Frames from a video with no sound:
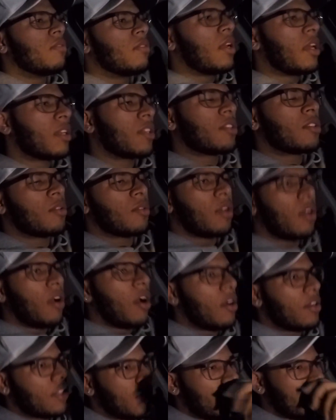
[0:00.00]
It's
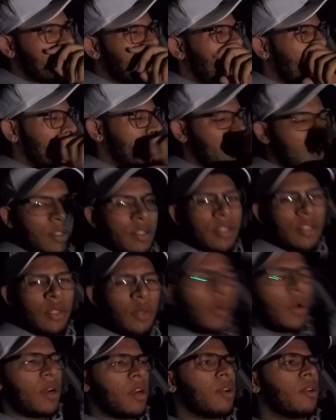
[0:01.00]
honestly, it's probably just the
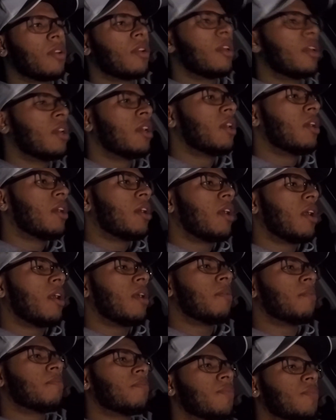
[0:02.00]
sweater.
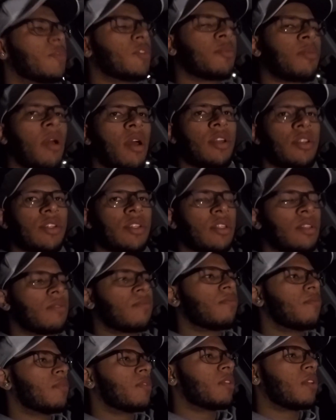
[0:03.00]
Um, it's probably just
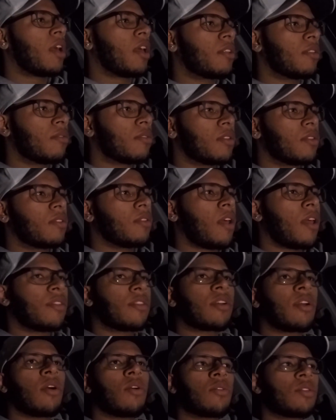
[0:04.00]

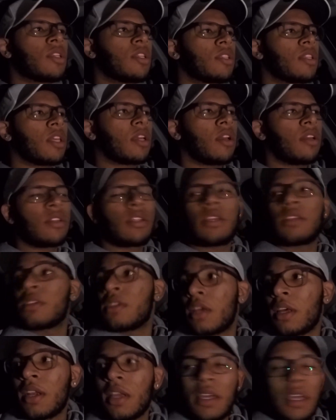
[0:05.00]
coziest thing on the
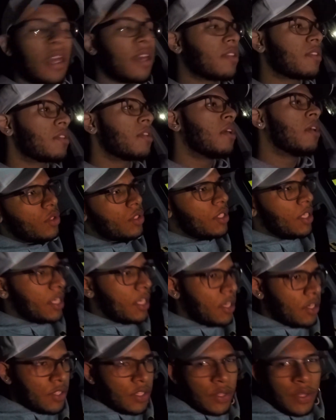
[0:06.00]
inside, I guess. See,
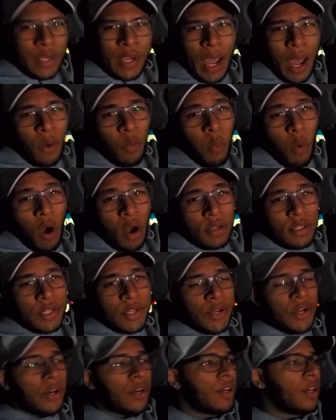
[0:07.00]
here's the thing. I want to
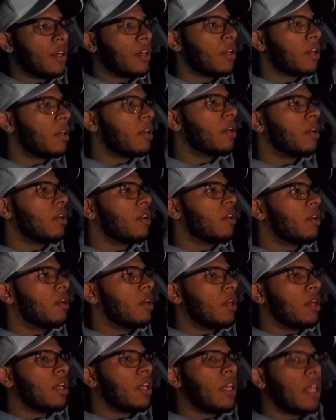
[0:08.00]
cook
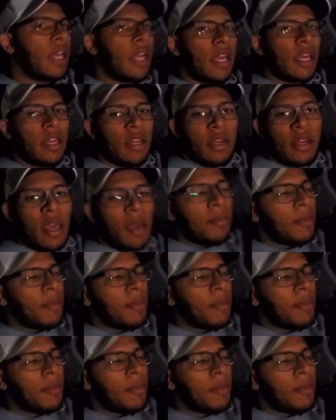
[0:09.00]
and get